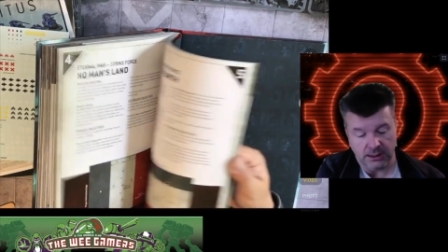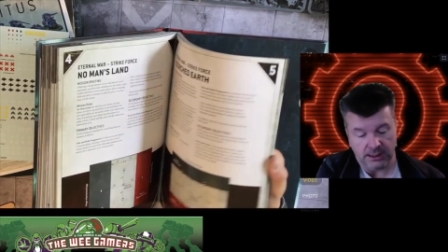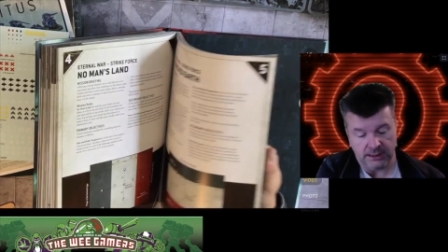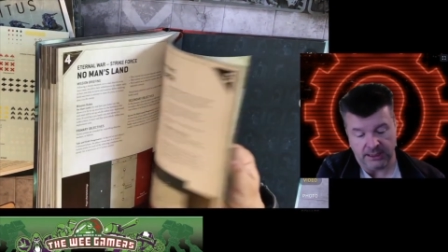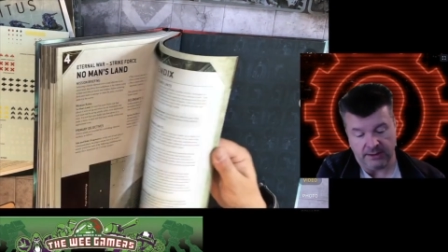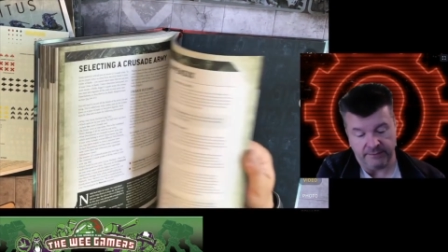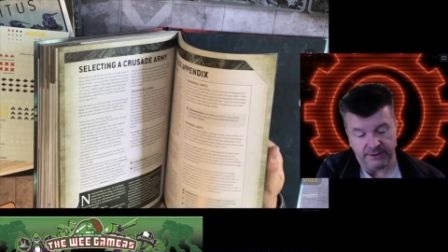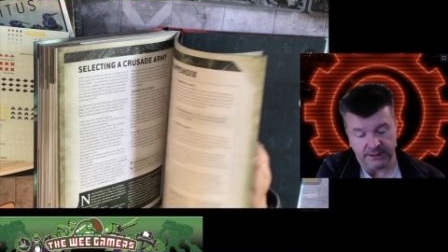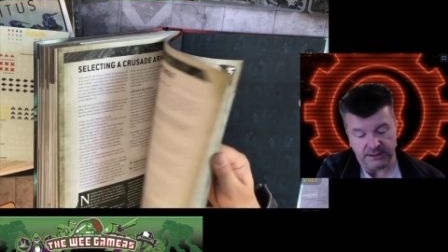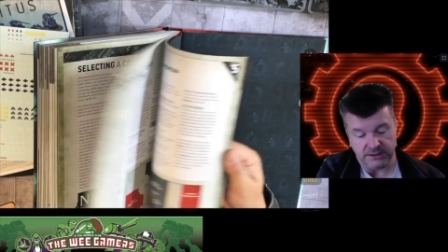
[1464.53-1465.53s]
and then everyone
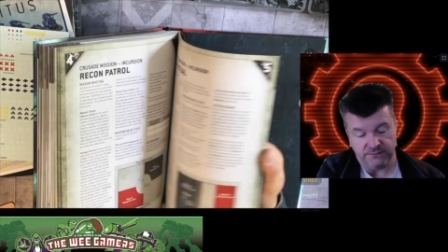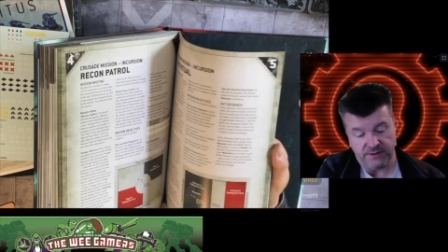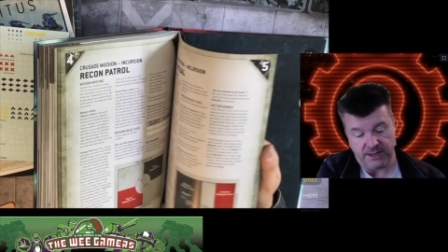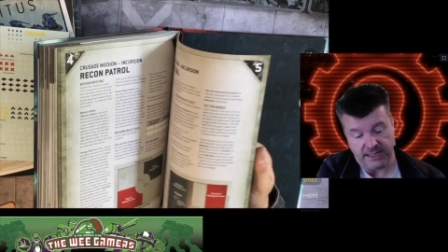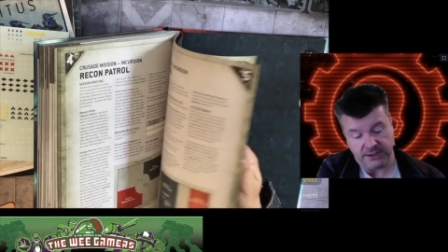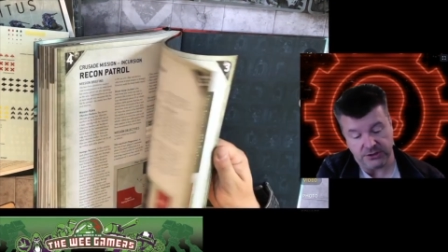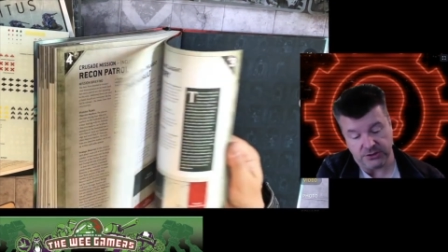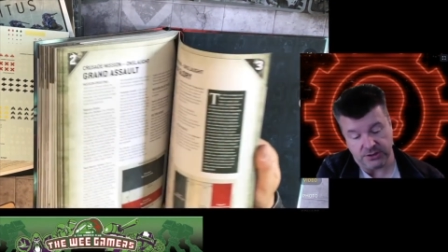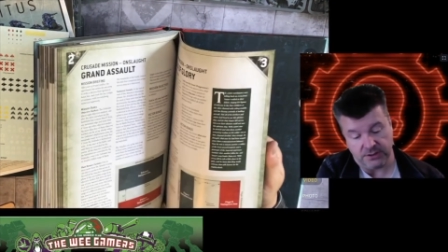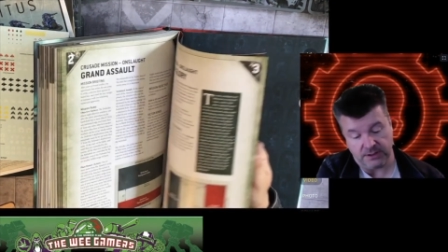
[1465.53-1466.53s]
else has variations
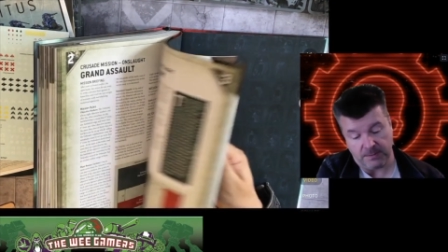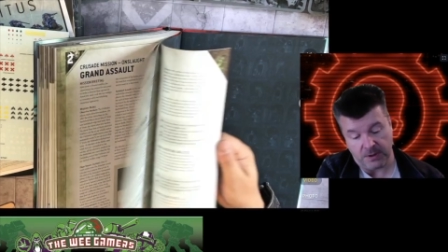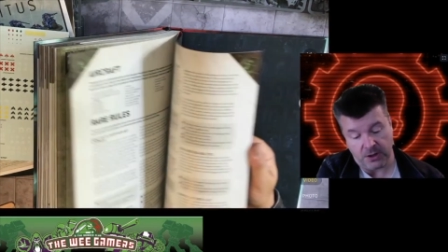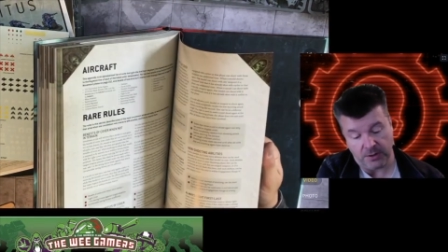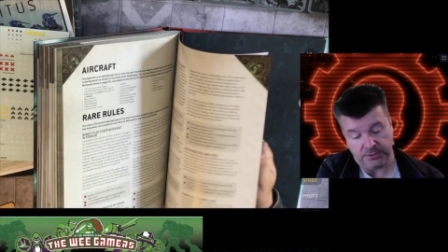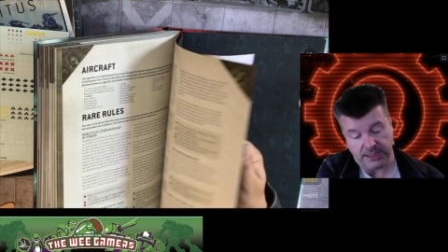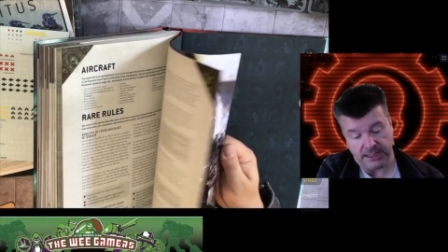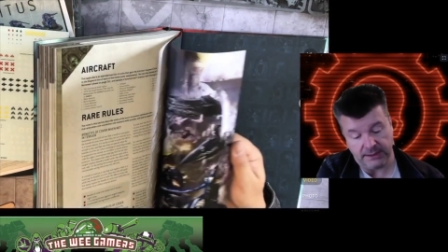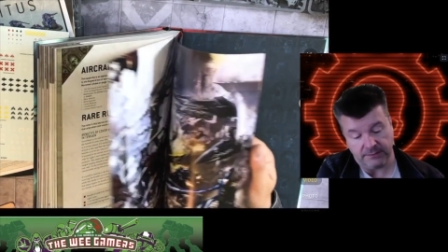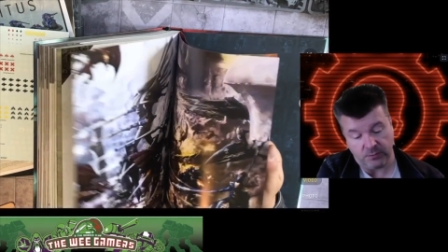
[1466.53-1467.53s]
on the theme and how to play
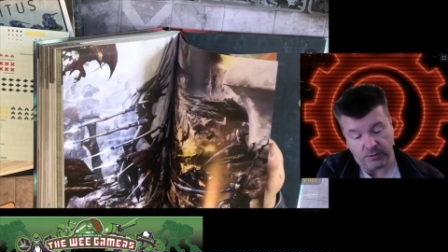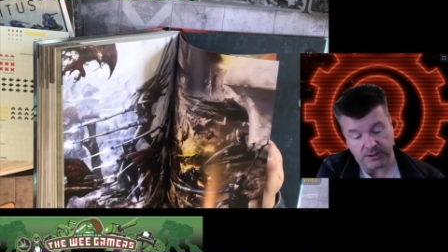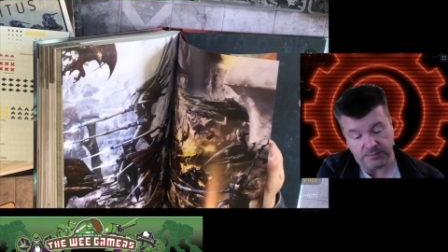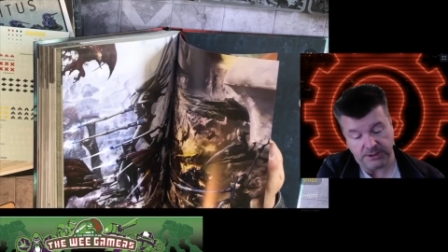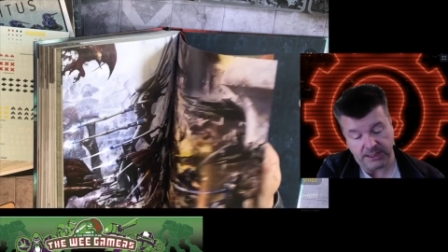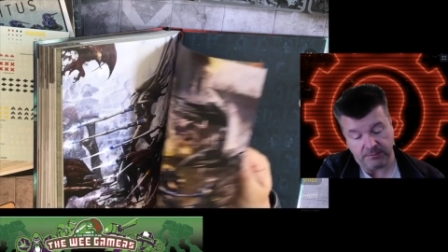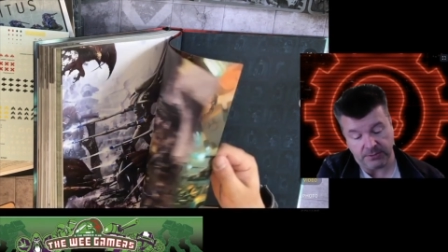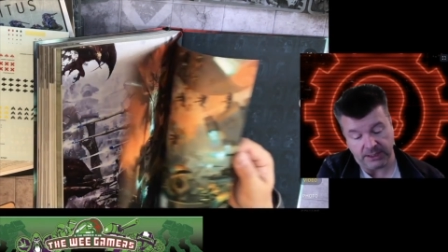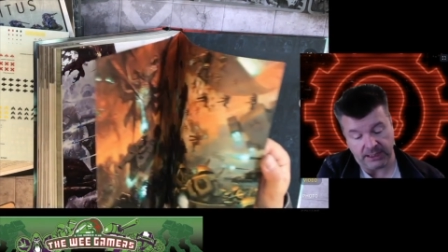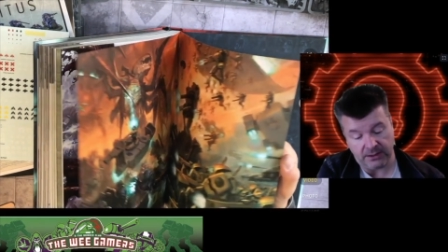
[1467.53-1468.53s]
and different ways of playing,
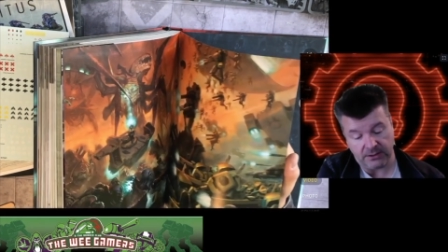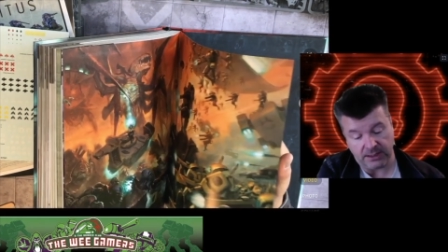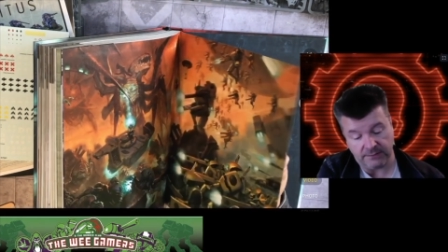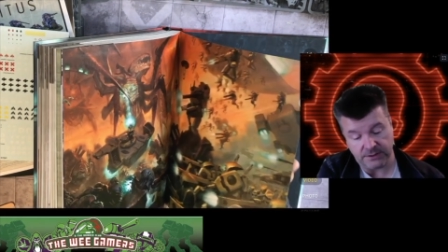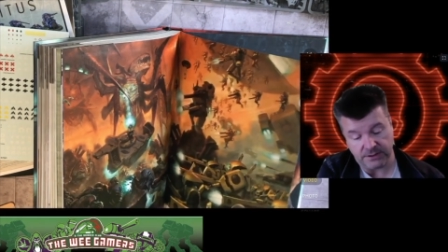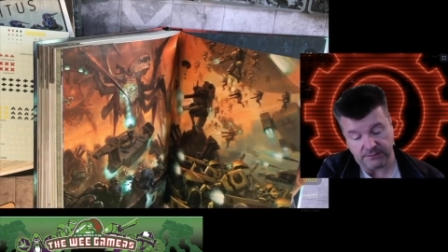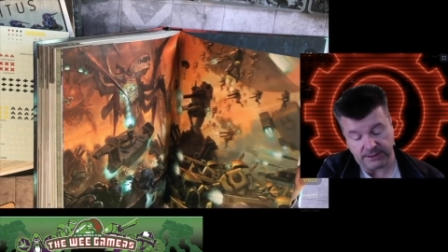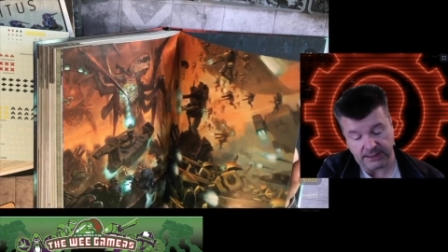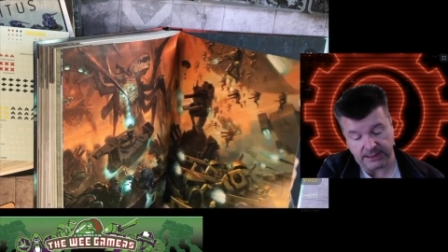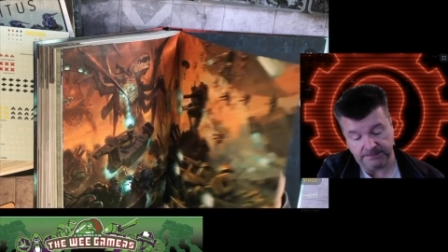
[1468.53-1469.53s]
bringing aircraft and stuff like
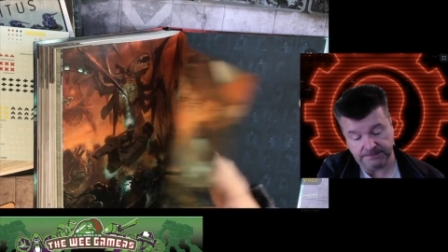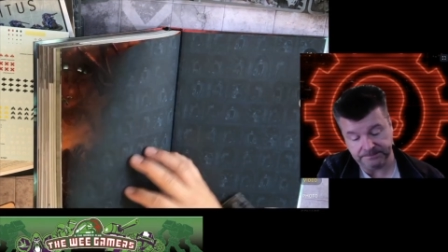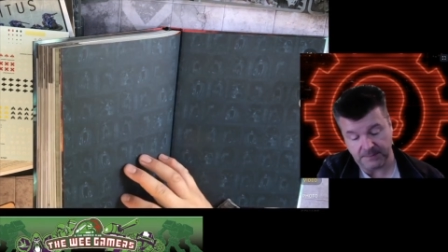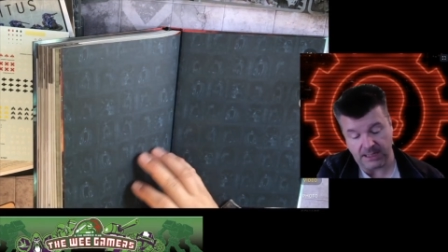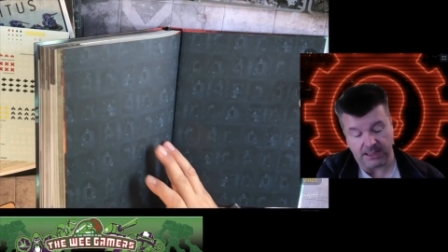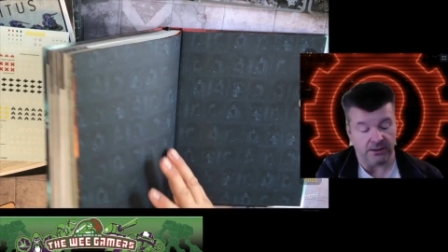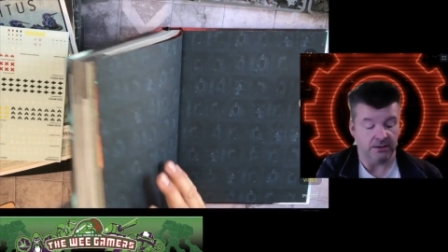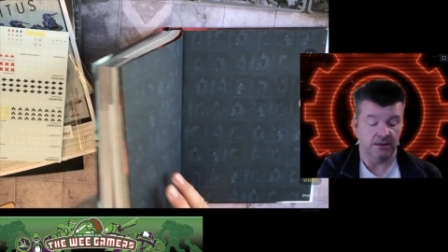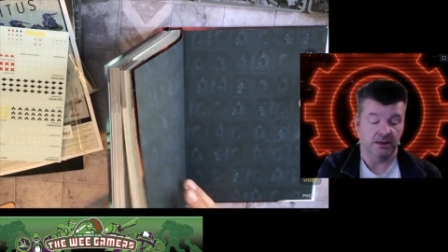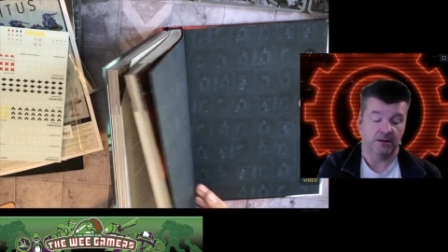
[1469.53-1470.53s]
that. And
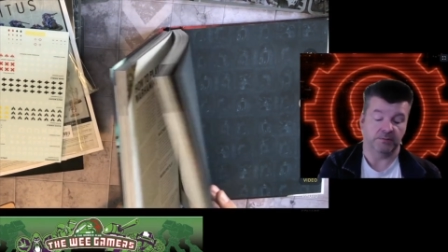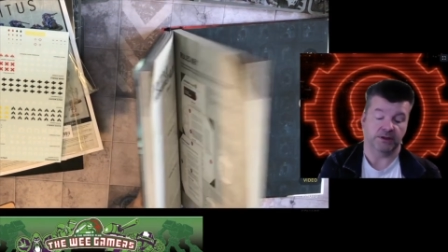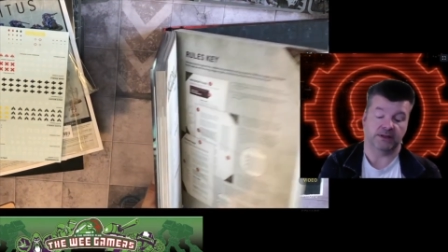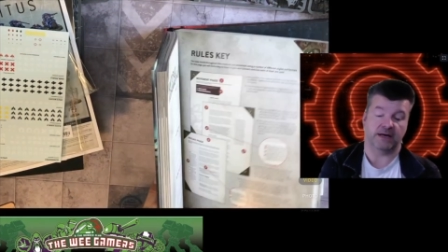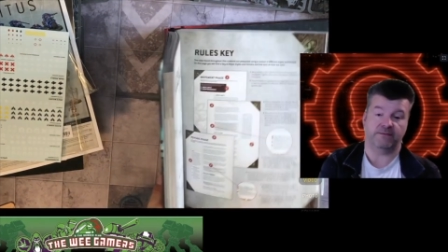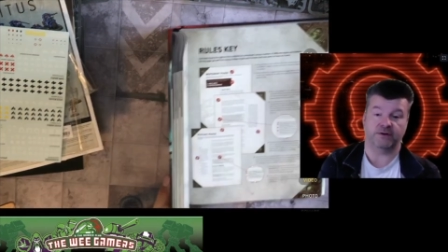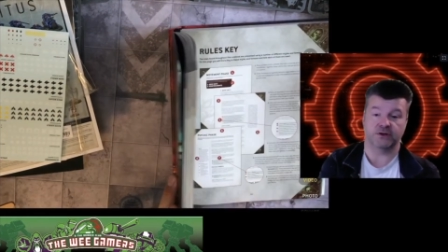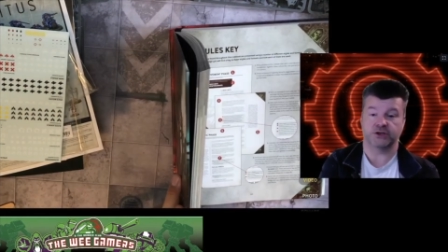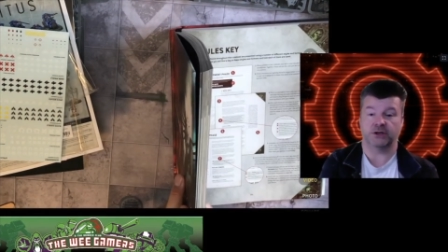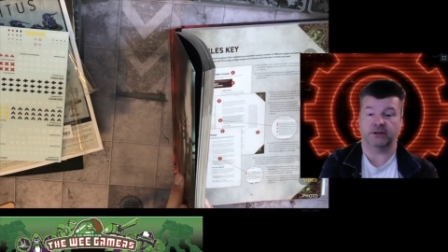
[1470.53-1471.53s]
art. But that first
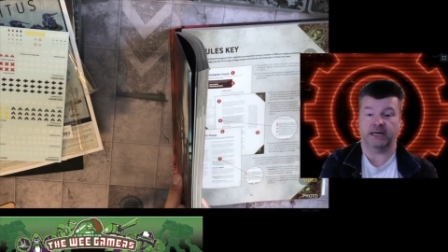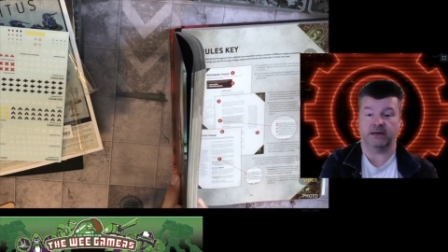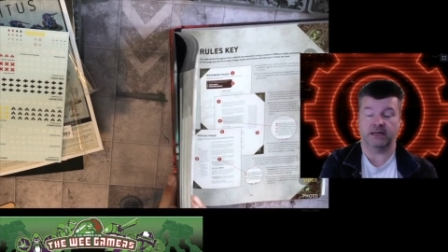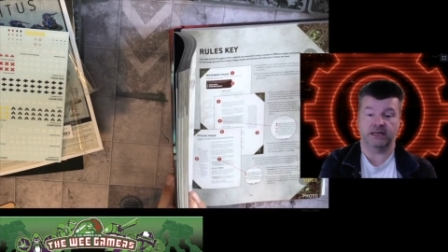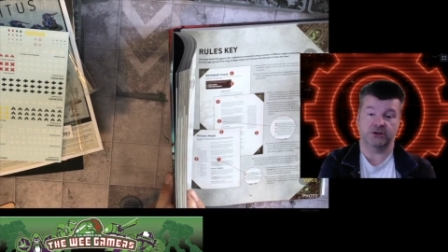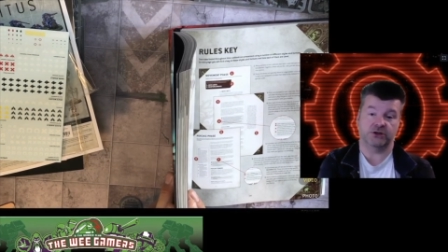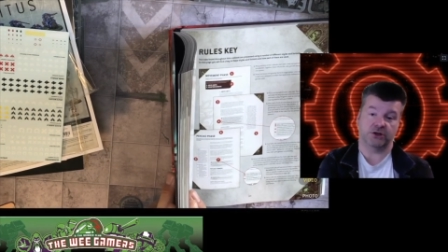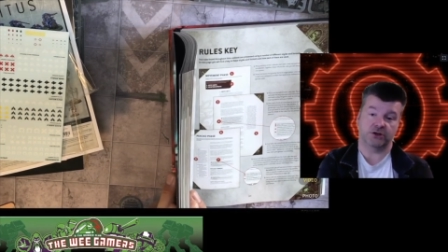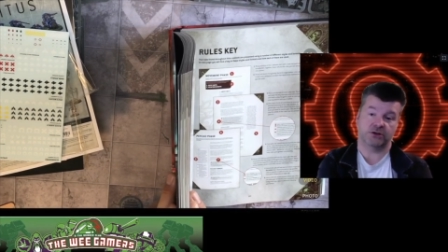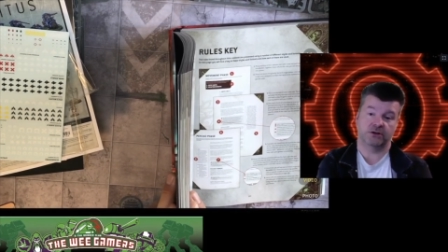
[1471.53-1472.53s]
chunk there is
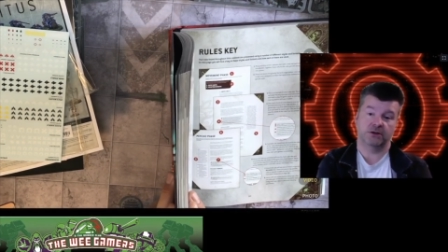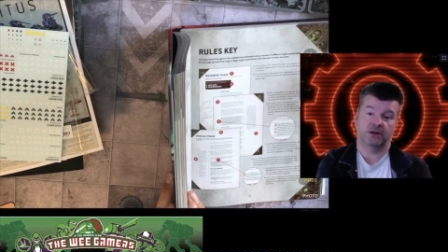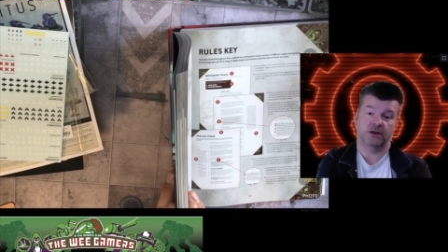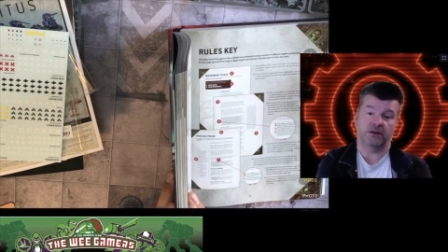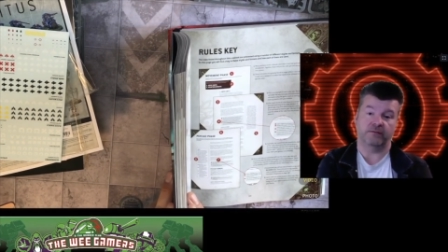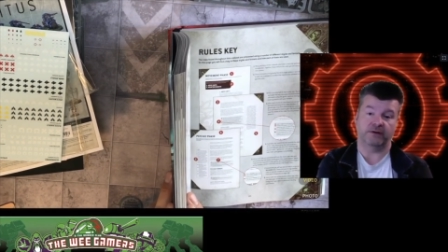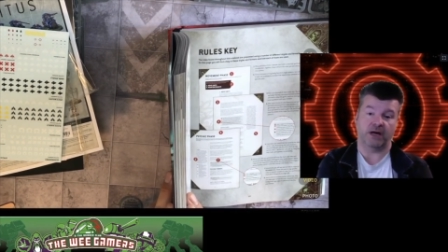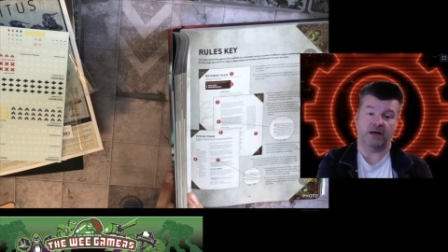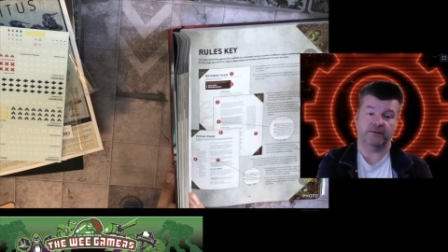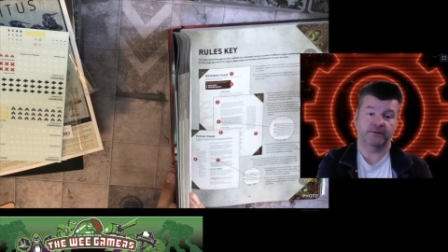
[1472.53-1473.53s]
just the
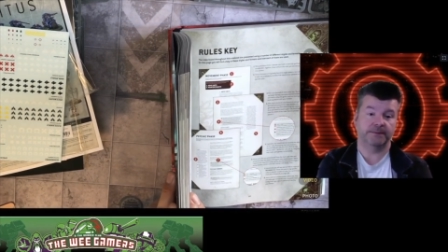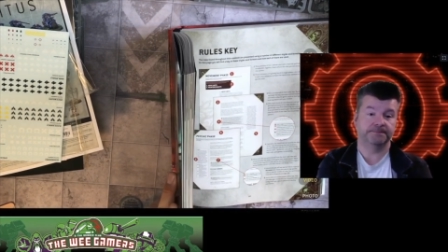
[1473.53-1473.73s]
fluff.